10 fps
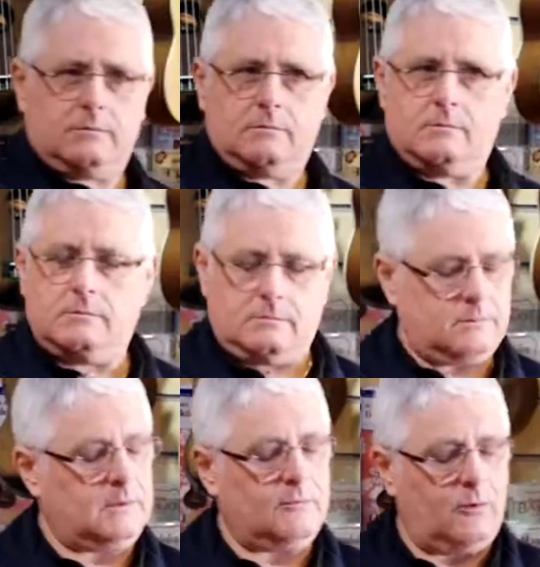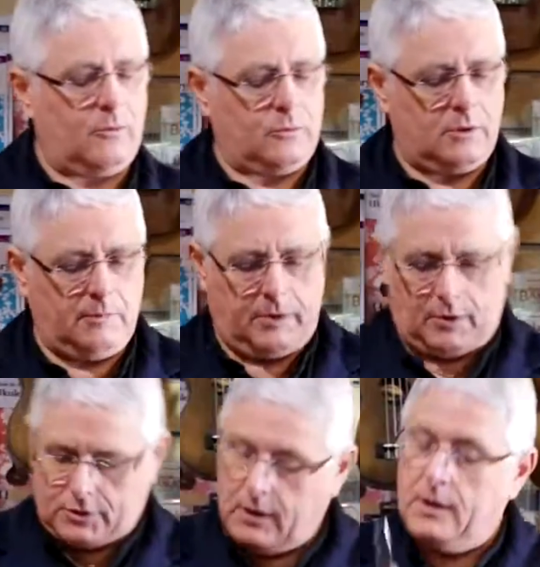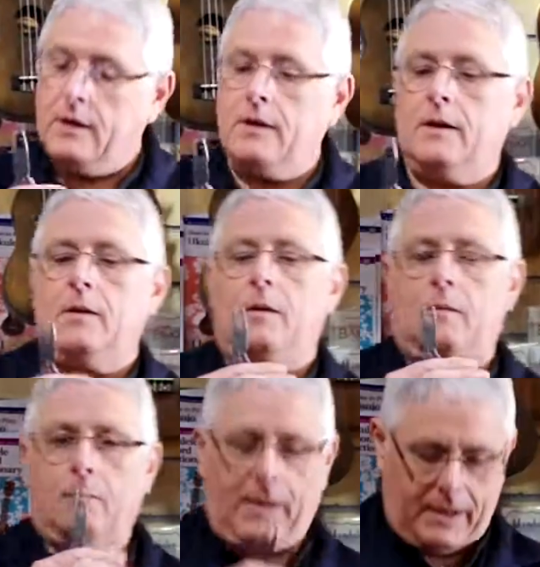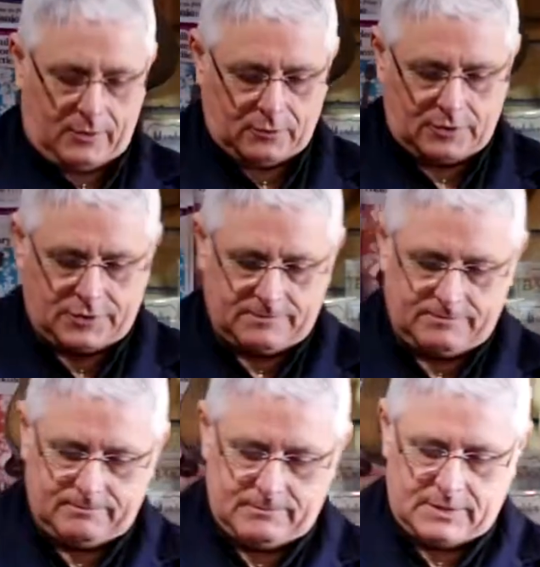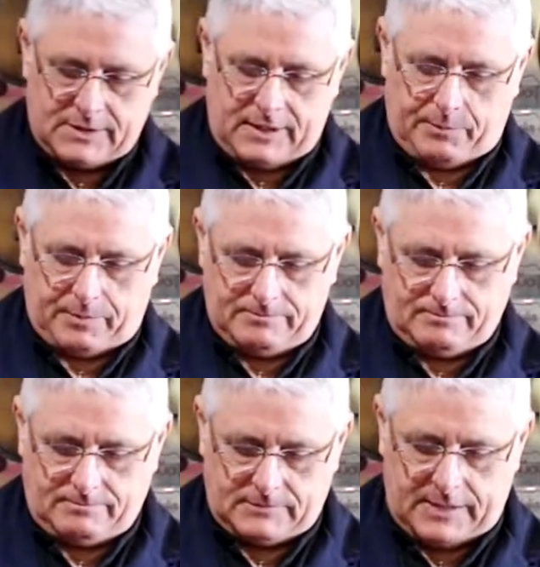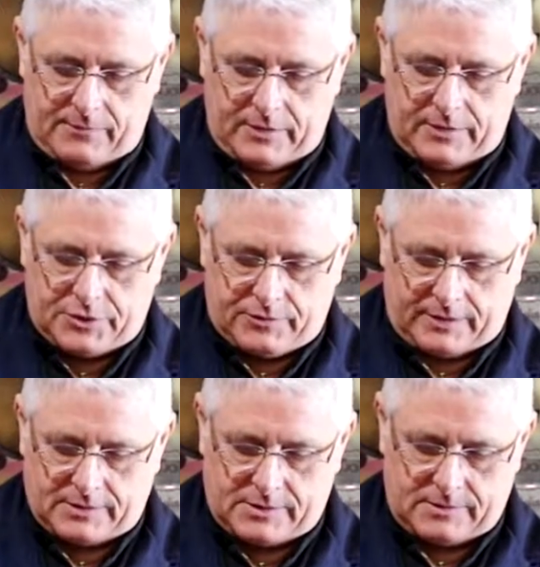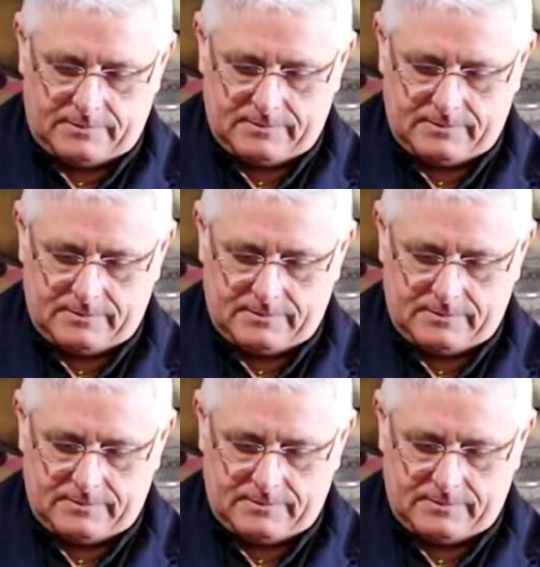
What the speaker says: Wrong with terminology. Pie cutters. Snip. Get rid of the strings.